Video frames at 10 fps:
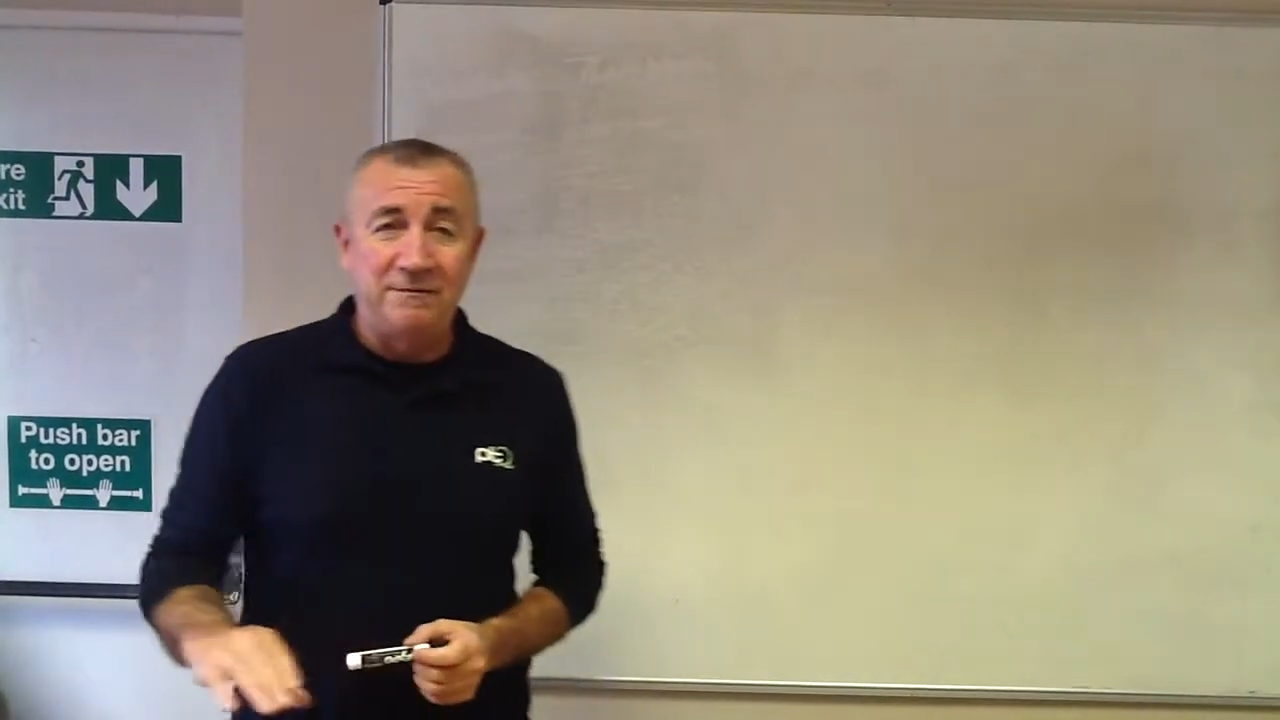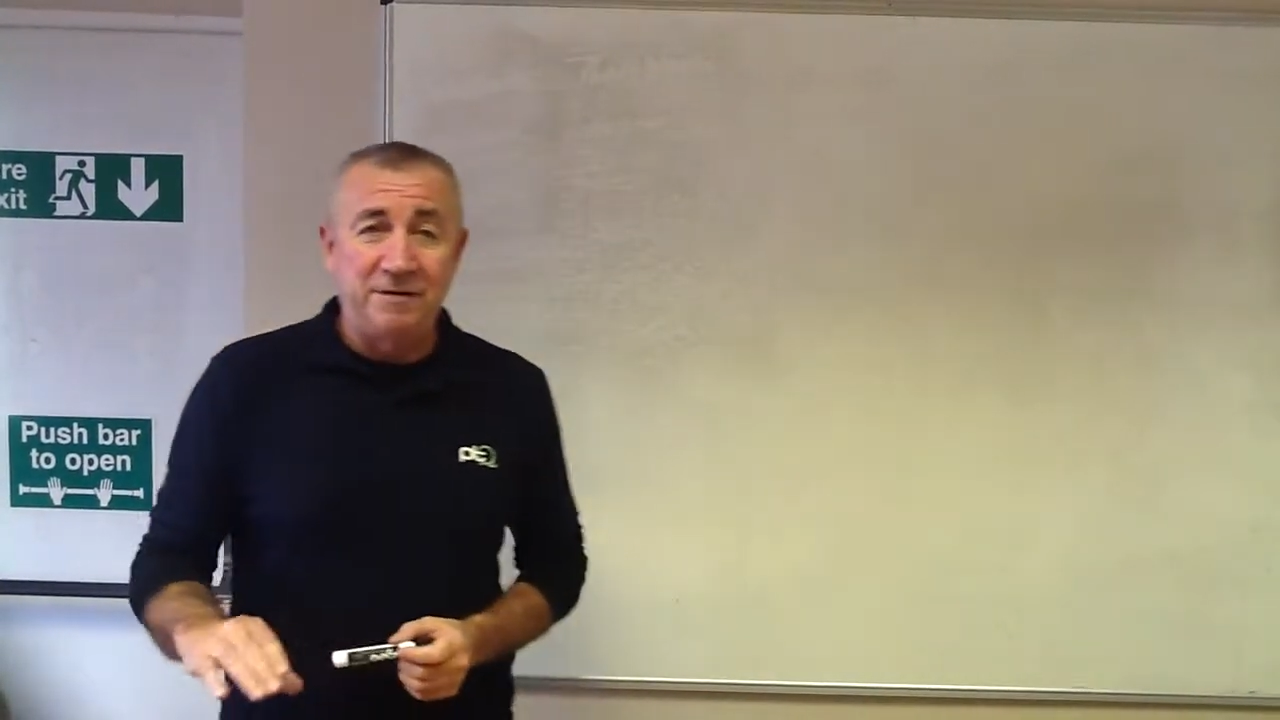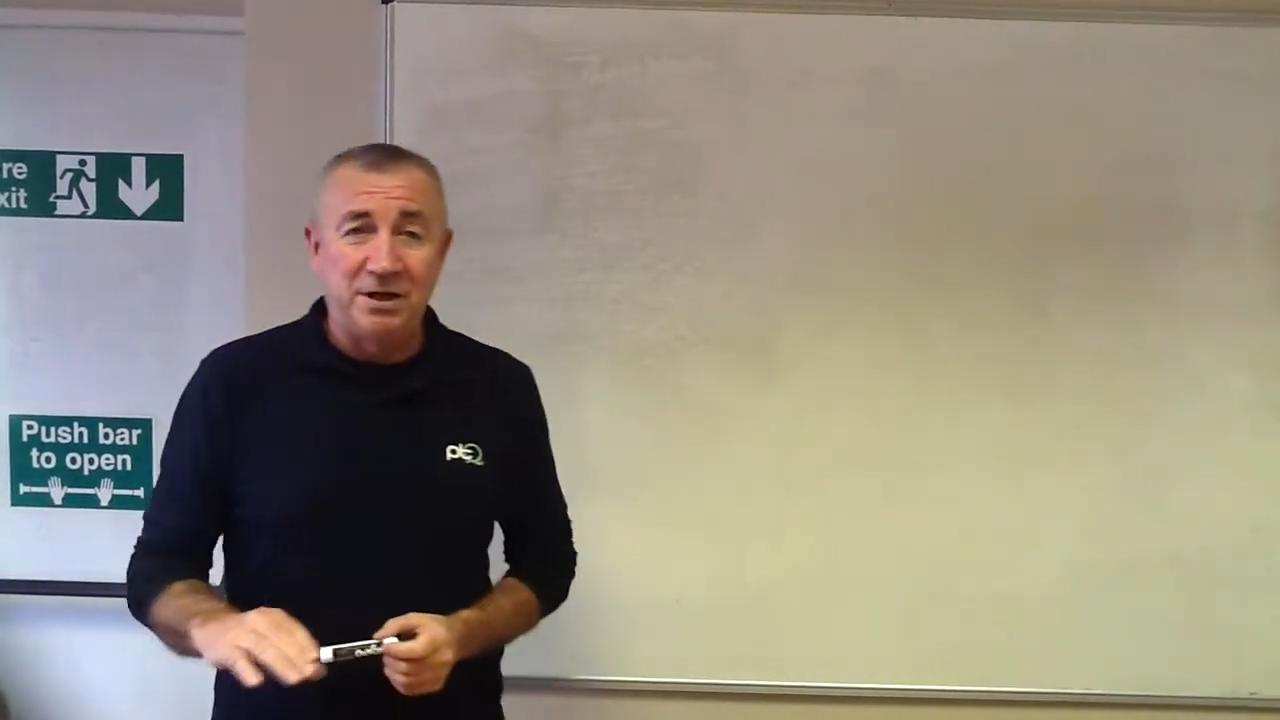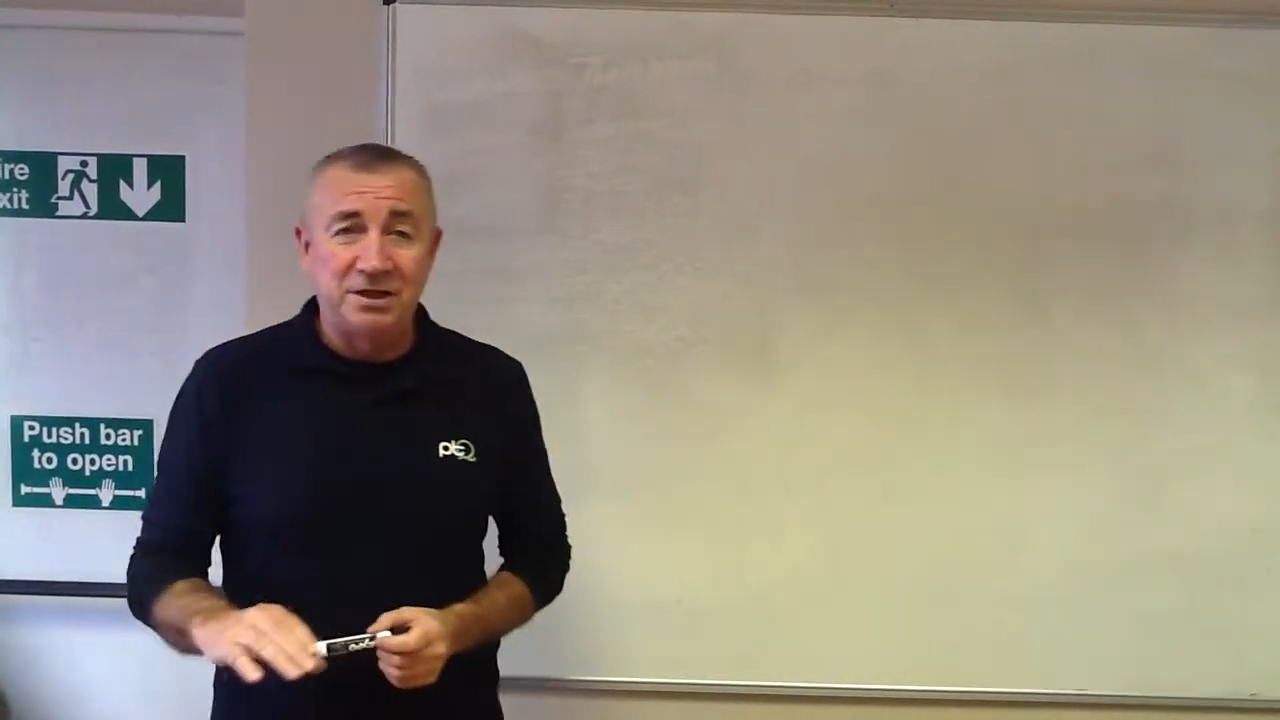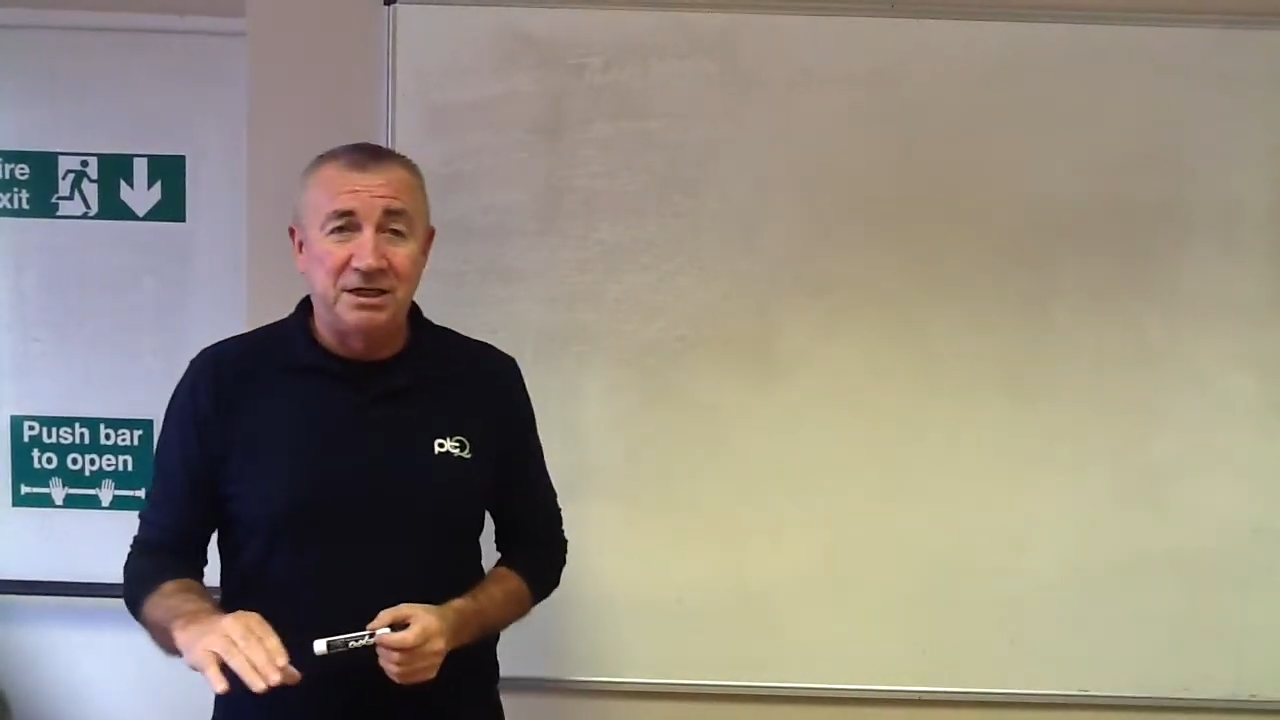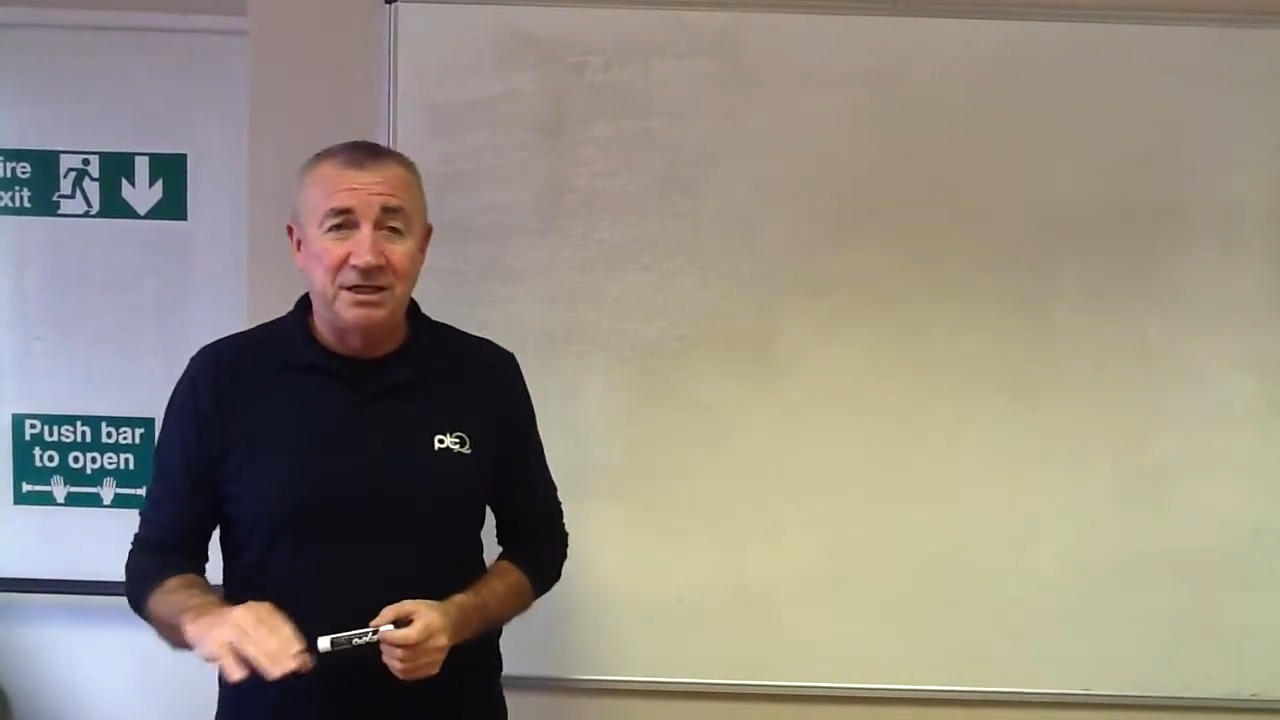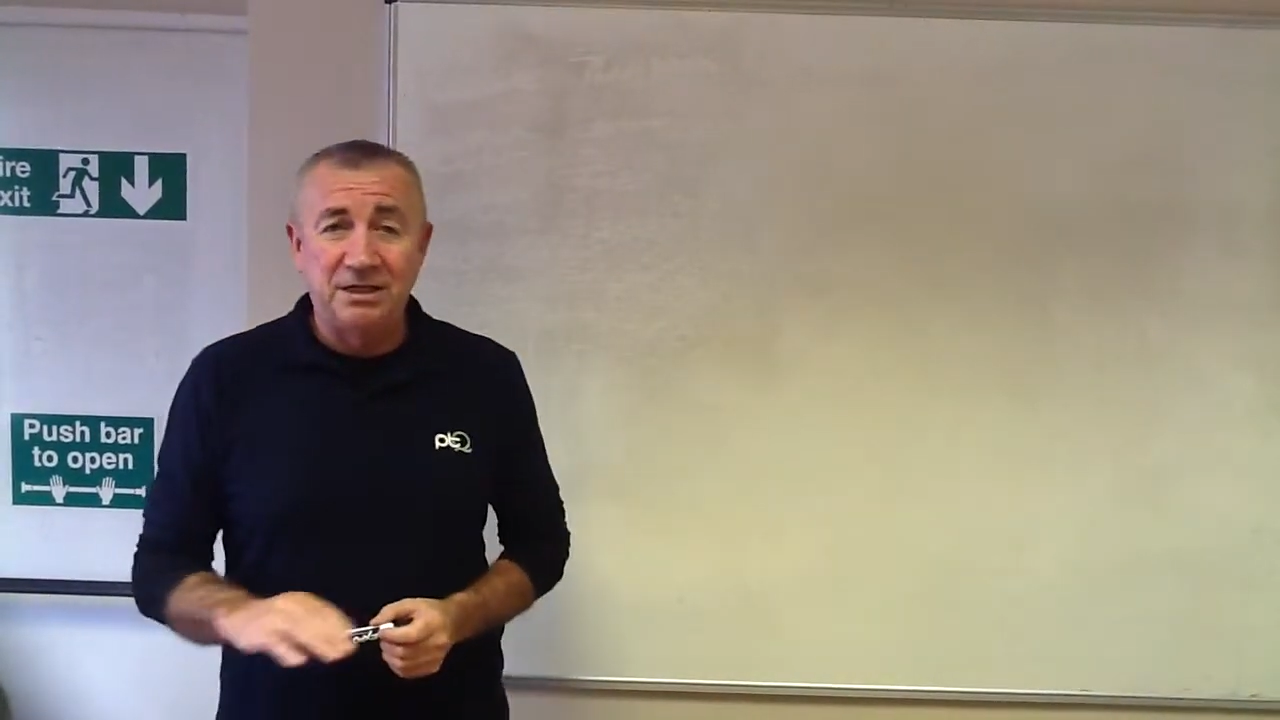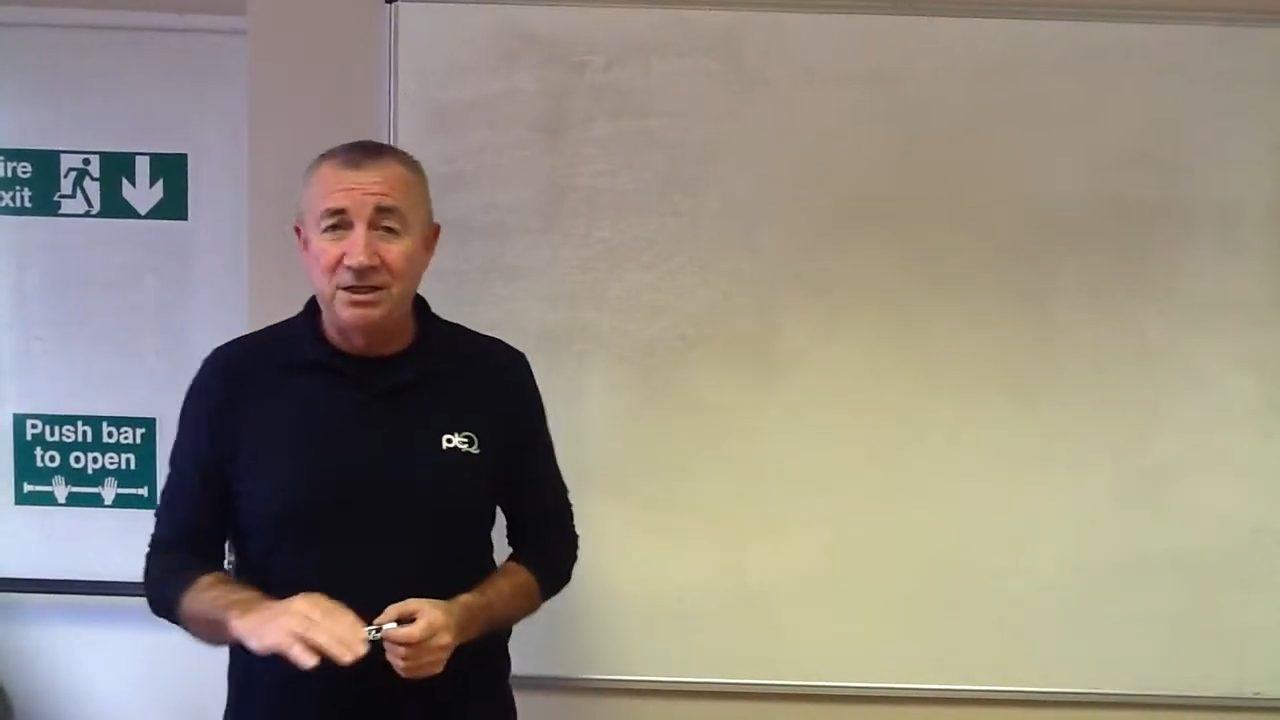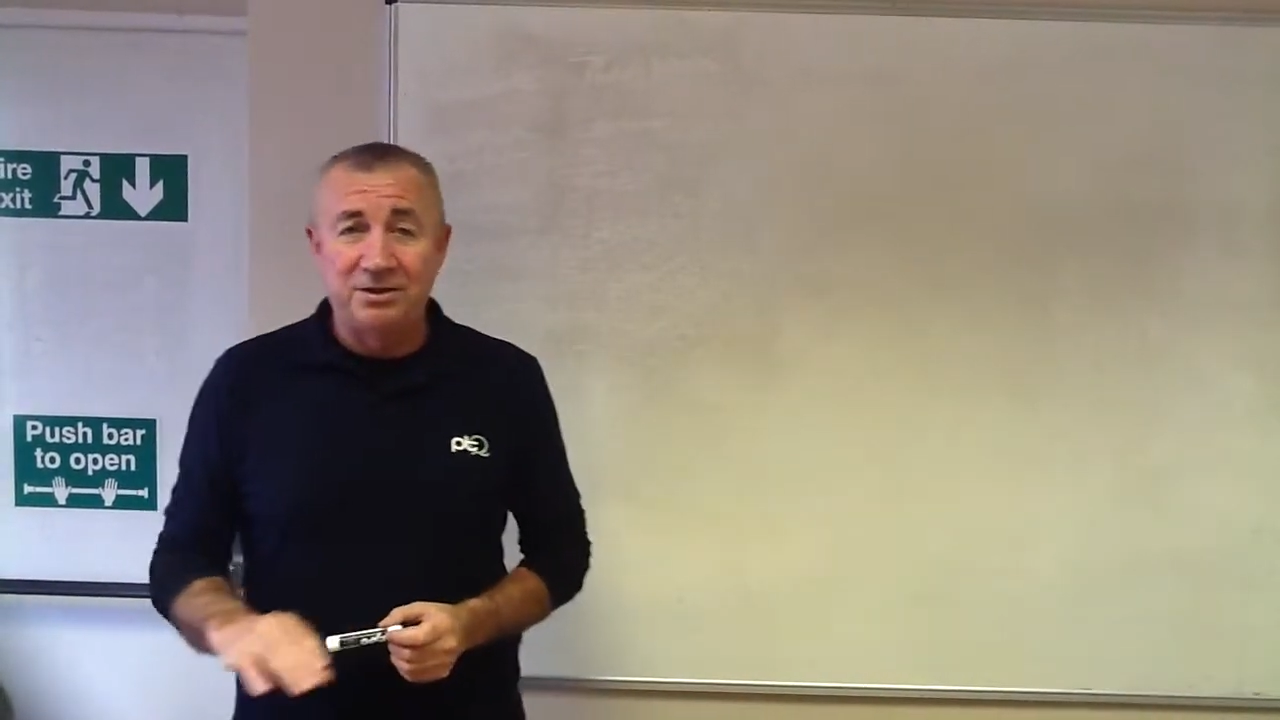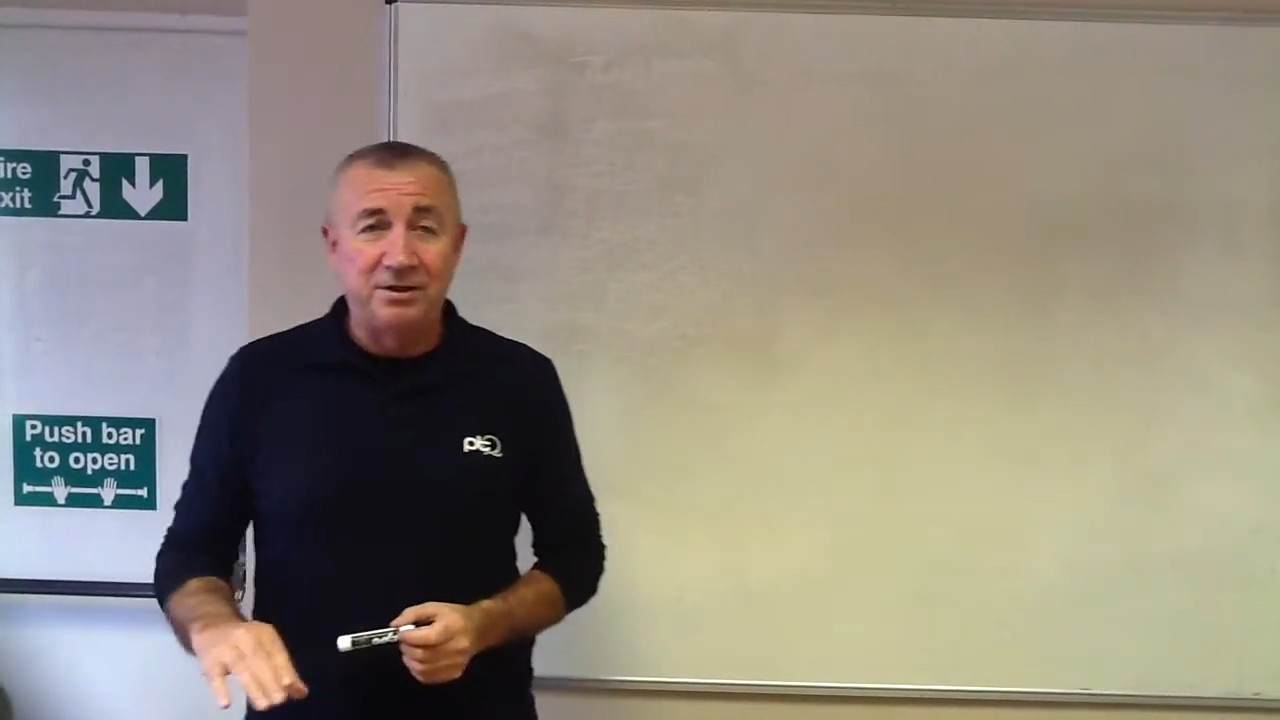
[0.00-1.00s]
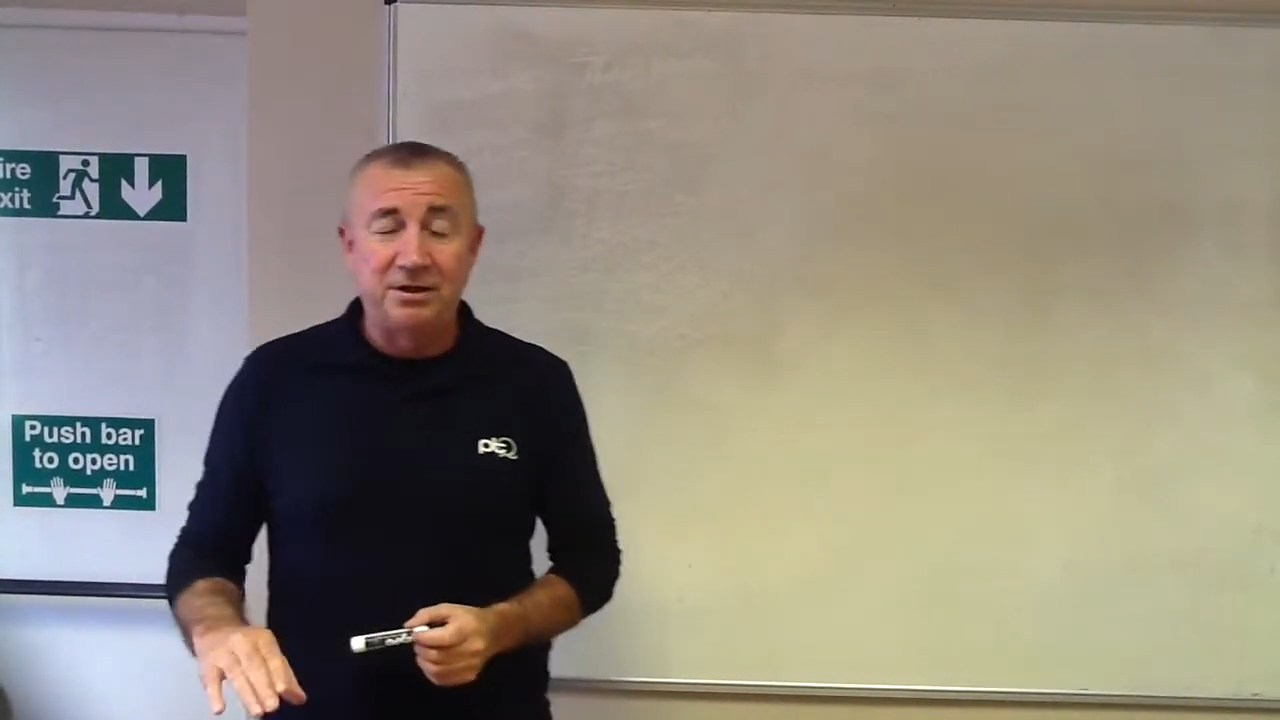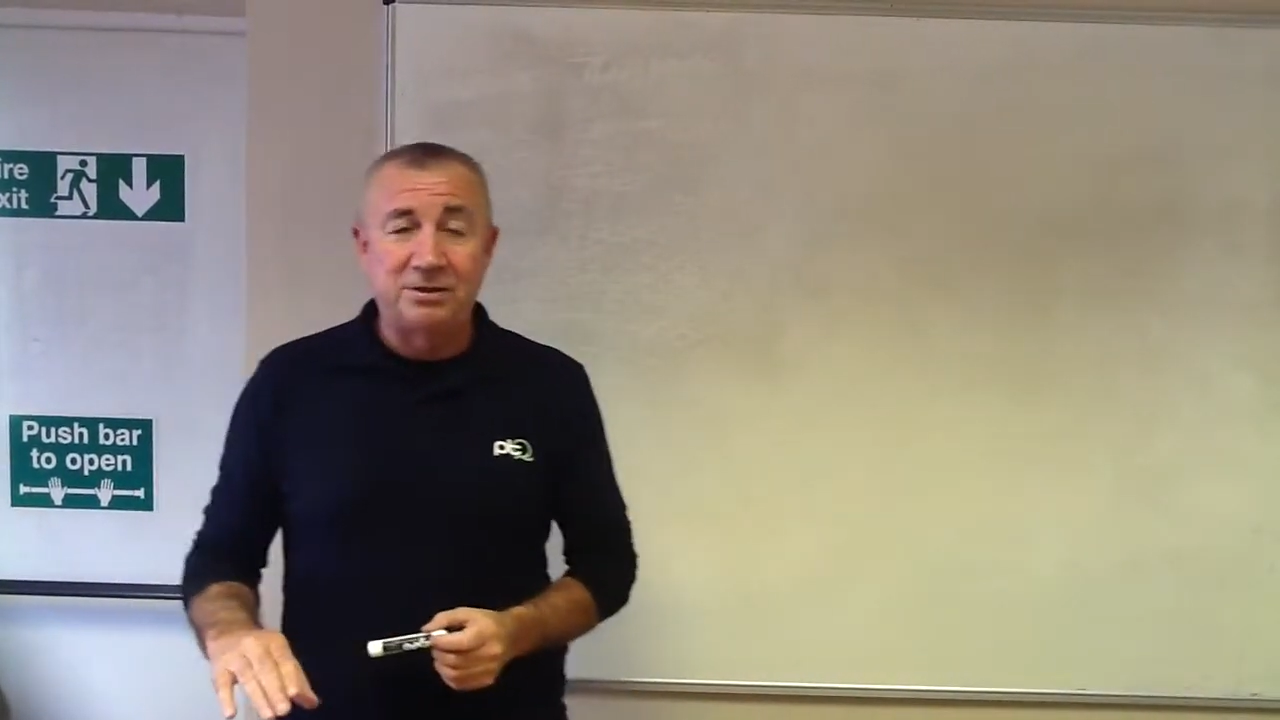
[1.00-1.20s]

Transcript: virtually nothing